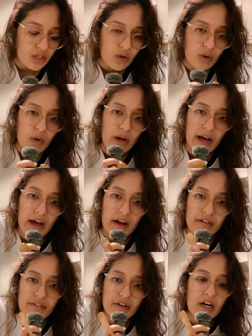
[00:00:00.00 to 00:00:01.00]
go
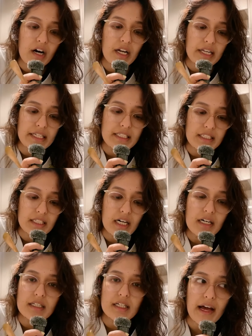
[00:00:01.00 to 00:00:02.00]
have early dinner
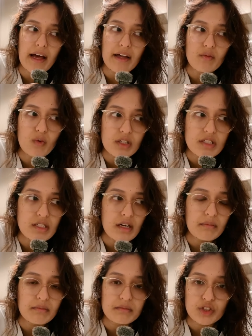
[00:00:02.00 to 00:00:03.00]
and watch
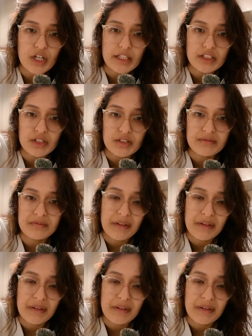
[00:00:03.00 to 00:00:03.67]
some trash on